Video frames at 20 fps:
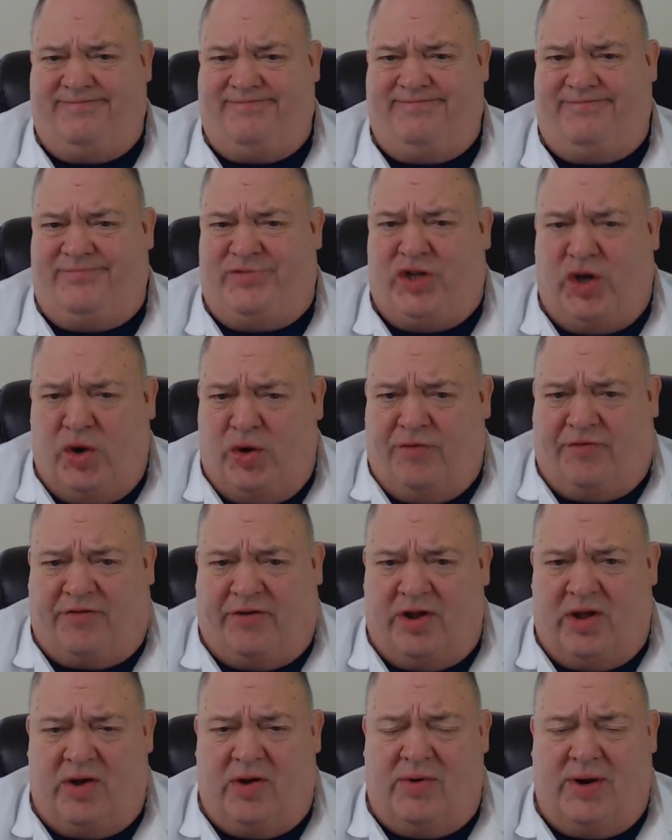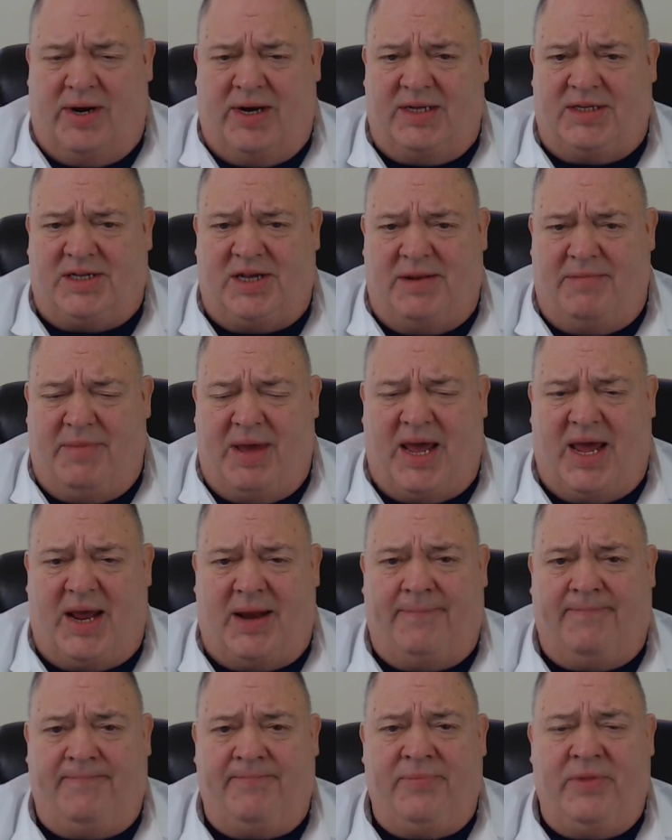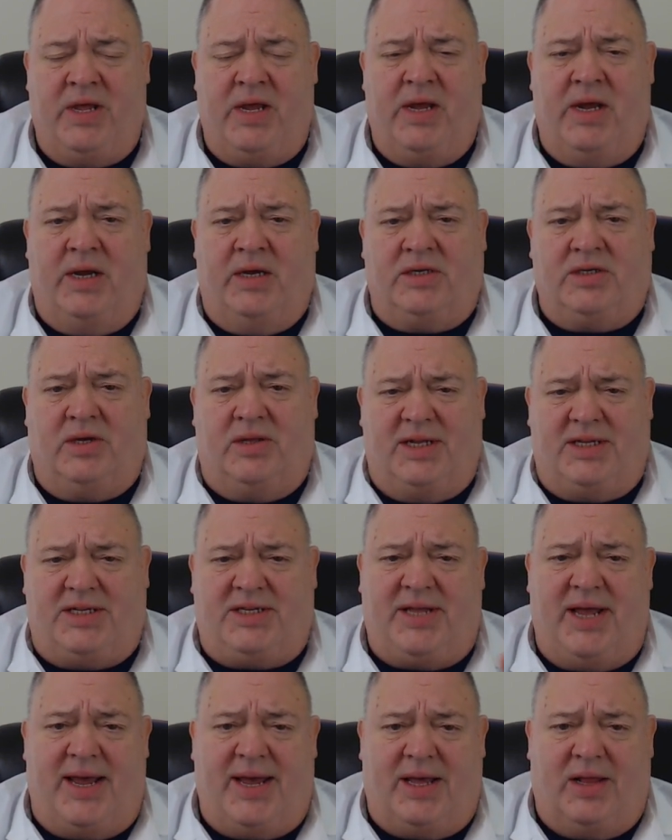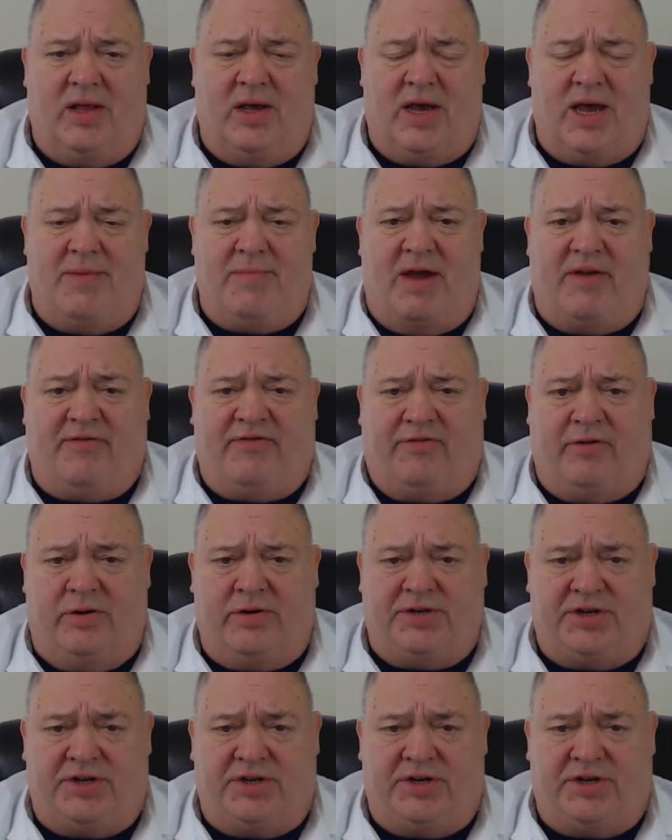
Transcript: do for you? What does it mean? So let's take a look at my first